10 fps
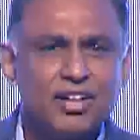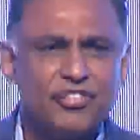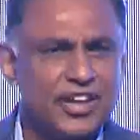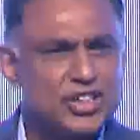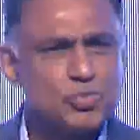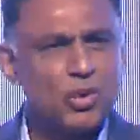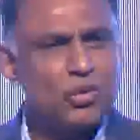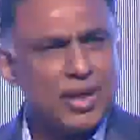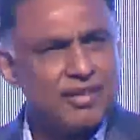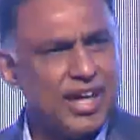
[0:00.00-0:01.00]
Facebook
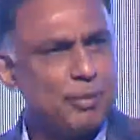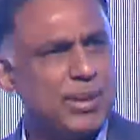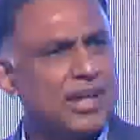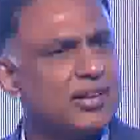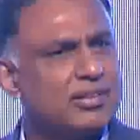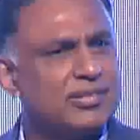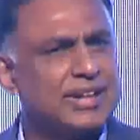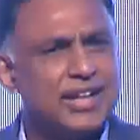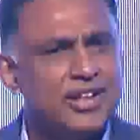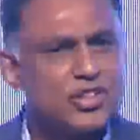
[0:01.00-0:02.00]
could have happened
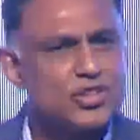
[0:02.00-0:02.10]
10 years